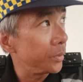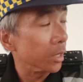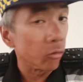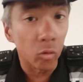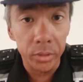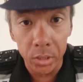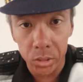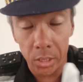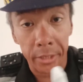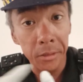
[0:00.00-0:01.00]
the road
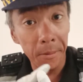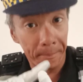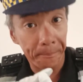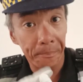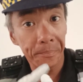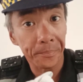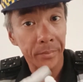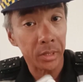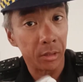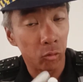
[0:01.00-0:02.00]
design.
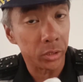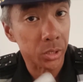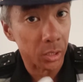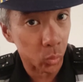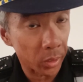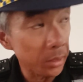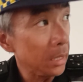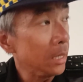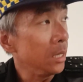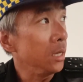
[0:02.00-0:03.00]
The road design is one.
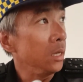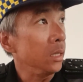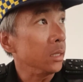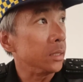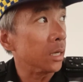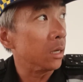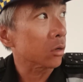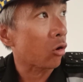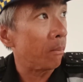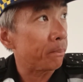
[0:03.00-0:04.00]

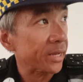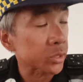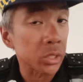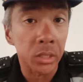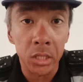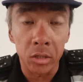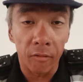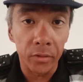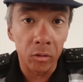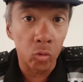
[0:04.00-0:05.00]
The complexity
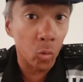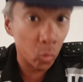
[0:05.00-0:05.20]
of the road